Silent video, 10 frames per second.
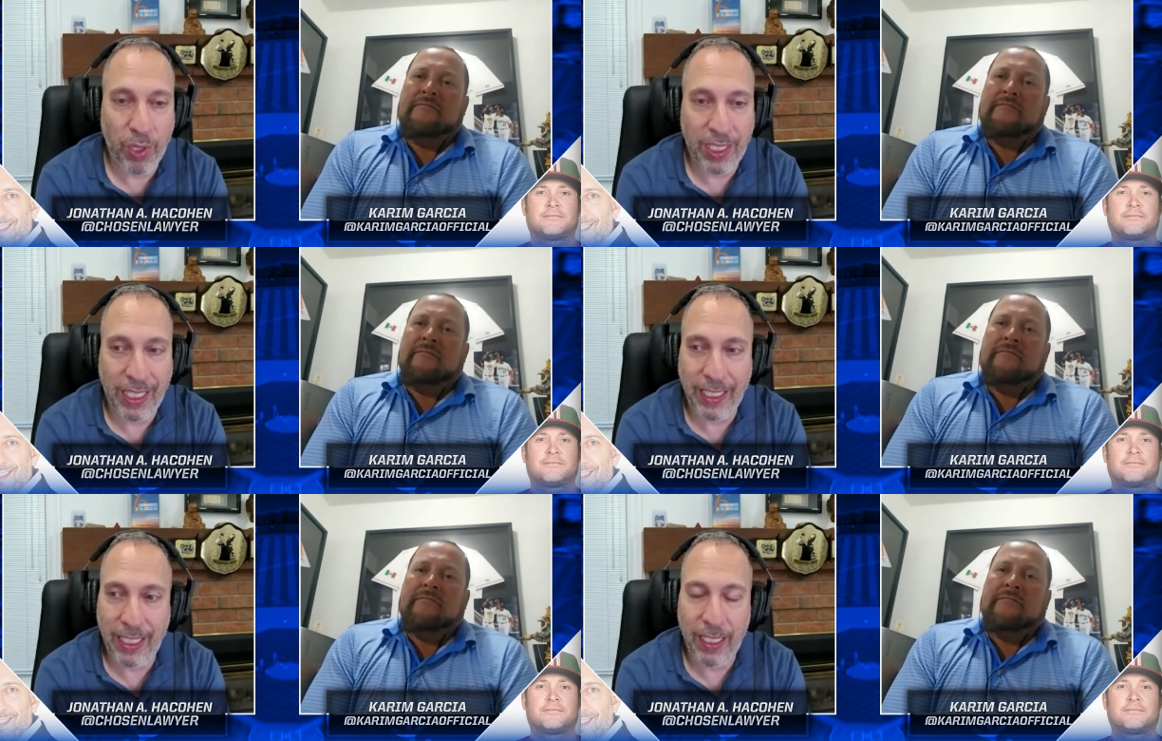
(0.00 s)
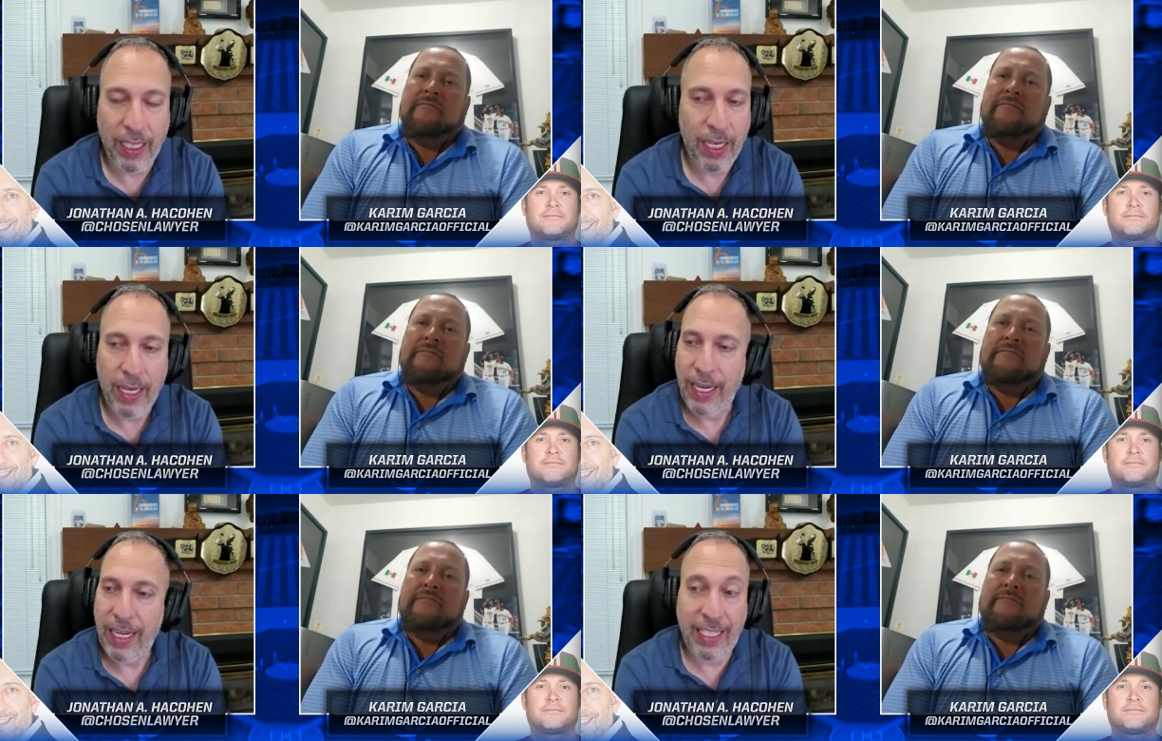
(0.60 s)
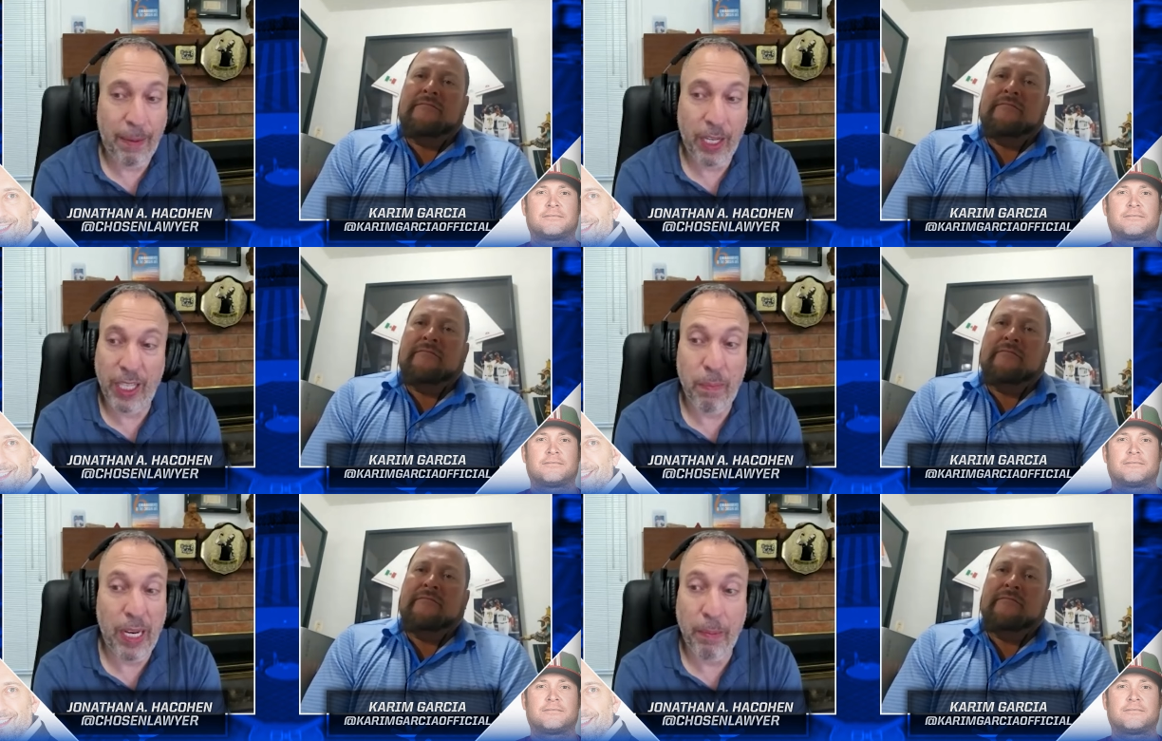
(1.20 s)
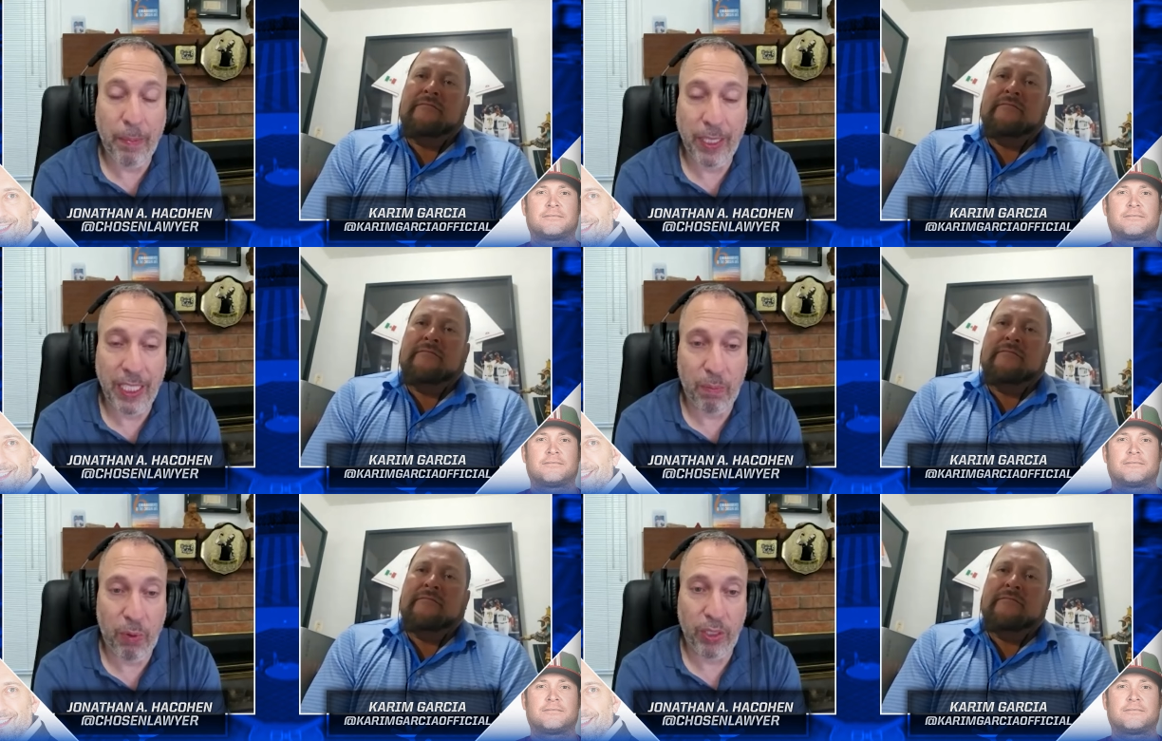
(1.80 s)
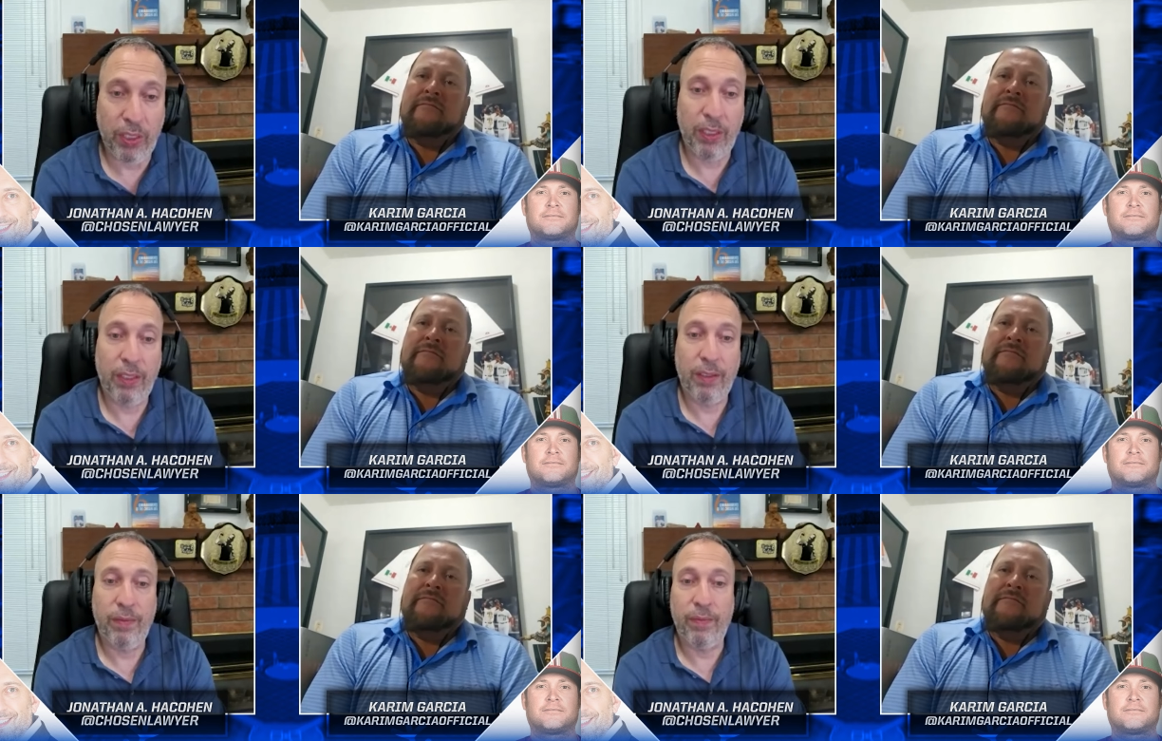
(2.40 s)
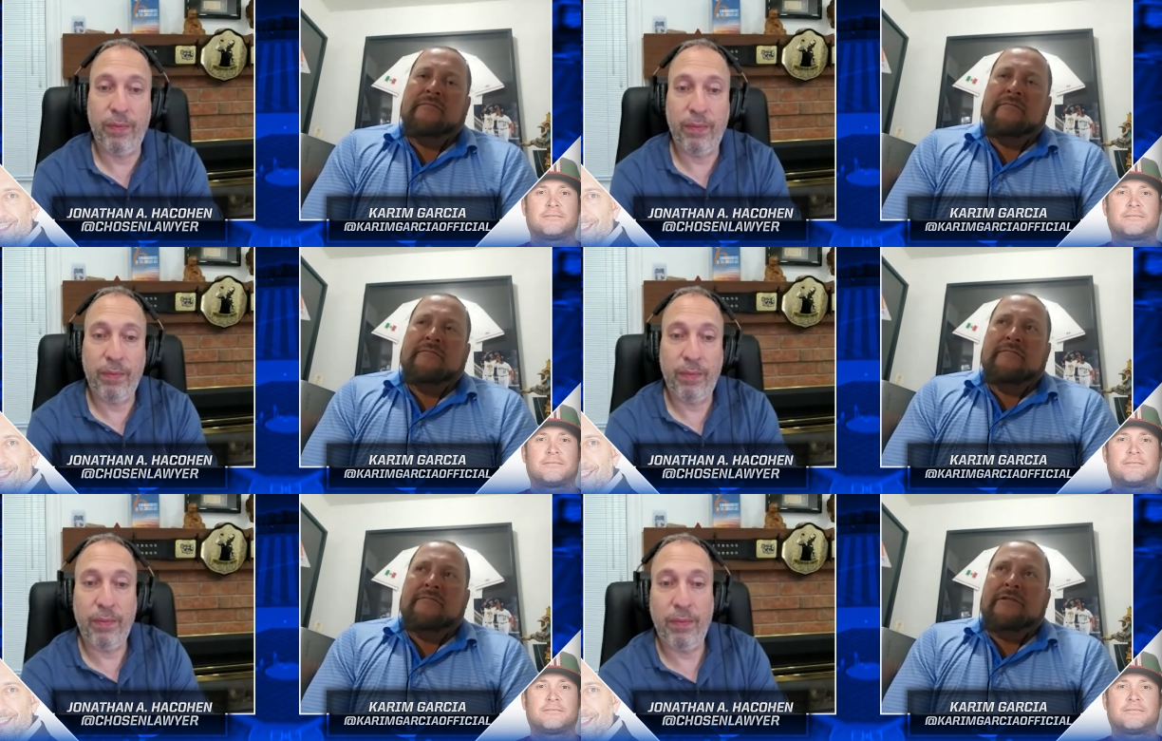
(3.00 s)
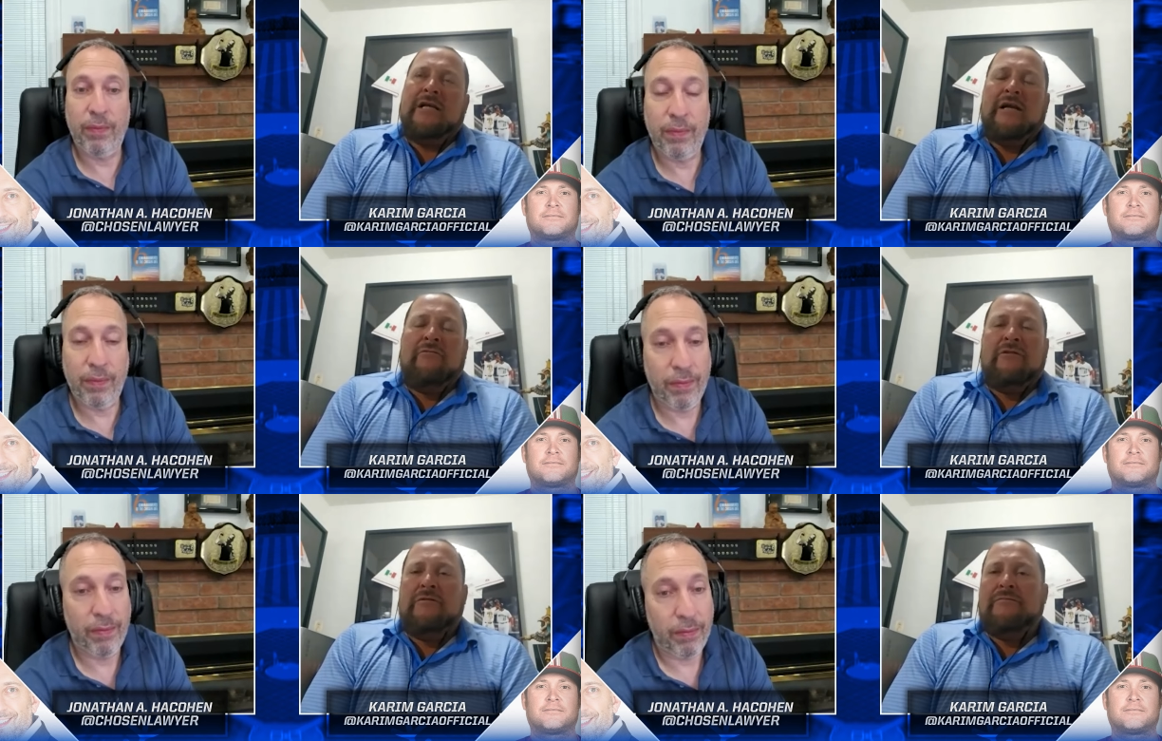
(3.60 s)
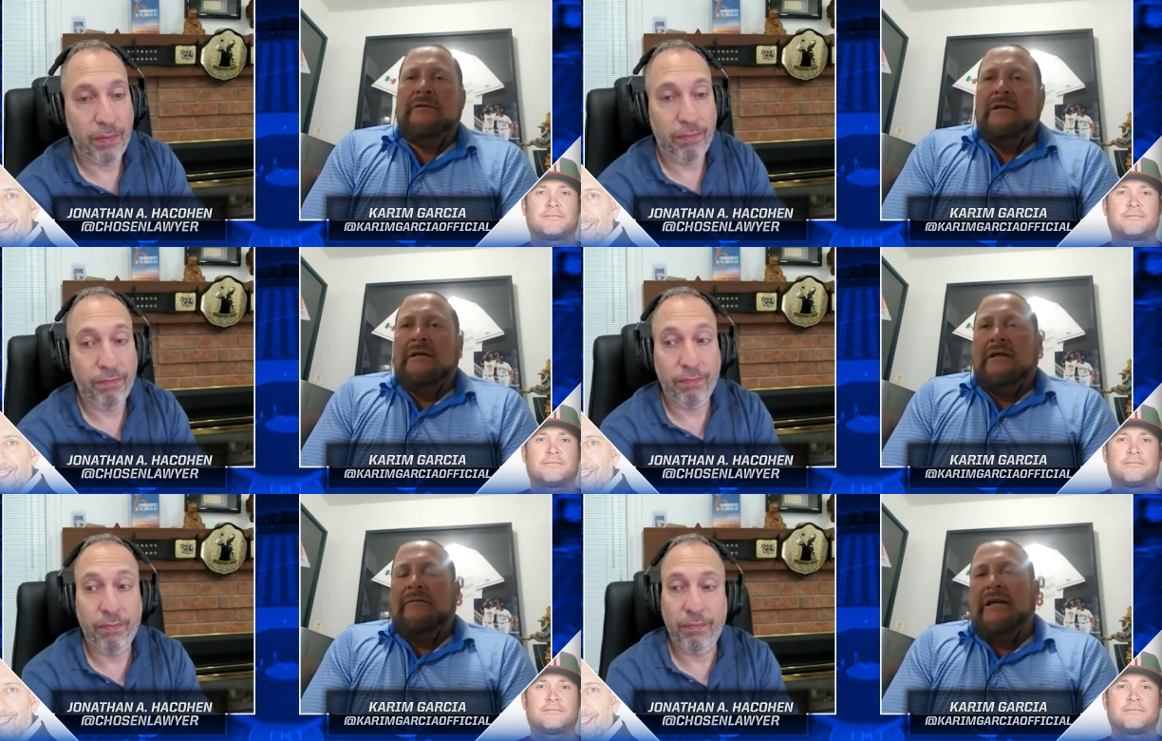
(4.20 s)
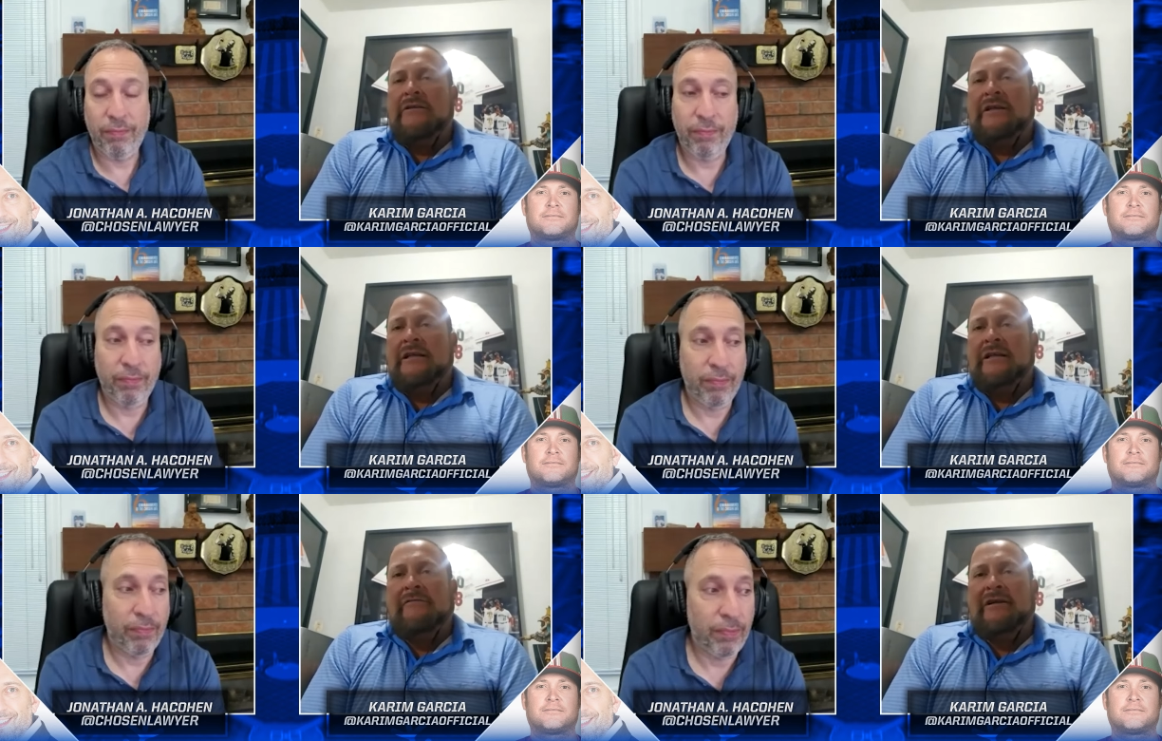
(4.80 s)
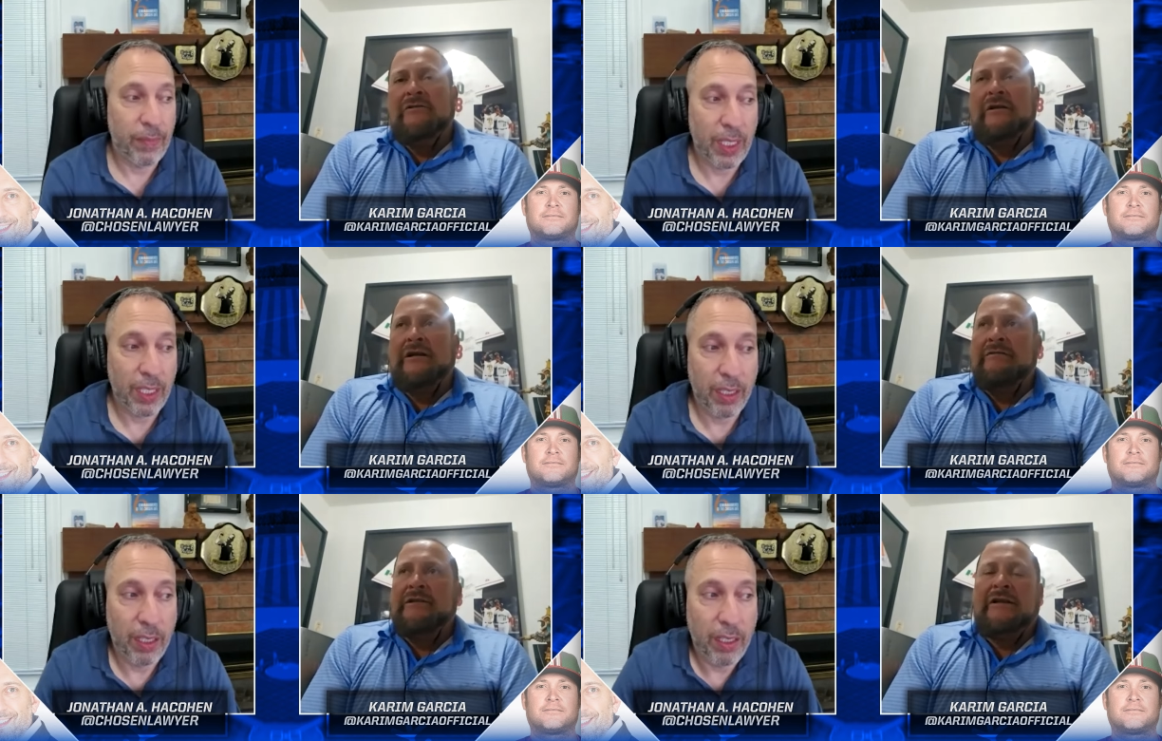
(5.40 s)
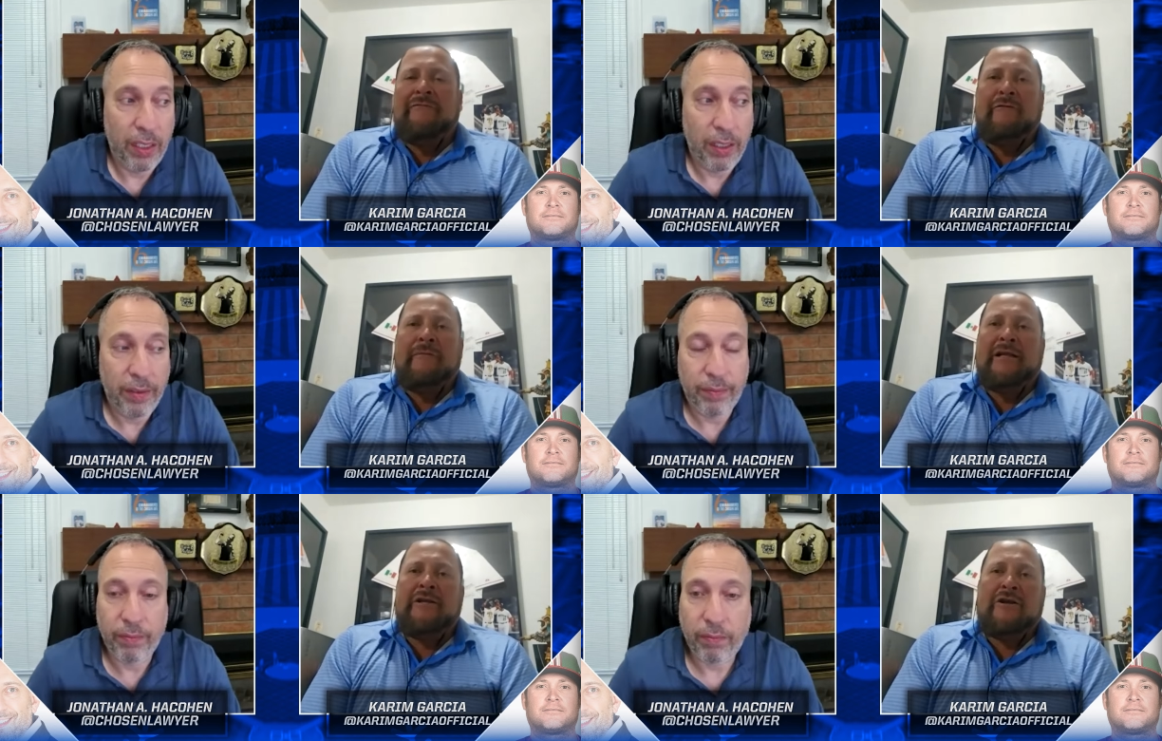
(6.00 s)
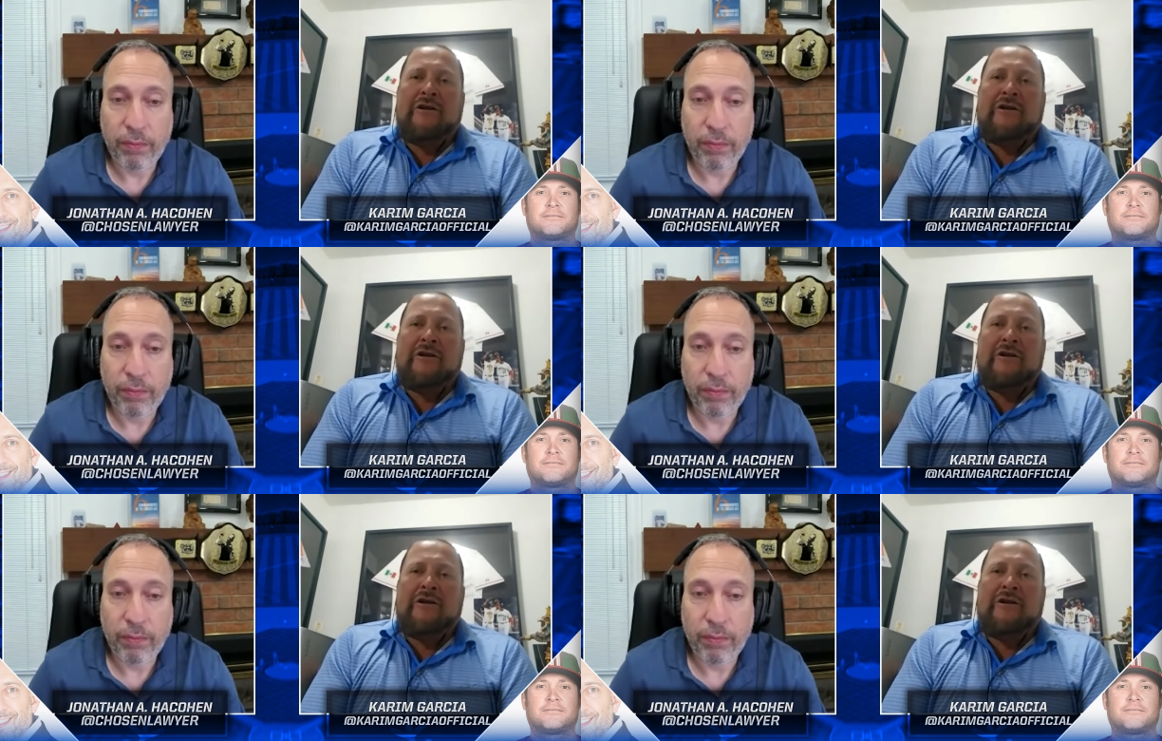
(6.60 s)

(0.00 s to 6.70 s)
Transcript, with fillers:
Speaker 1: through the season, he's coming on the minimum at this point.
Speaker 2: Yeah, he will. I mean, I don't think anybody's going to give him $3, $4 million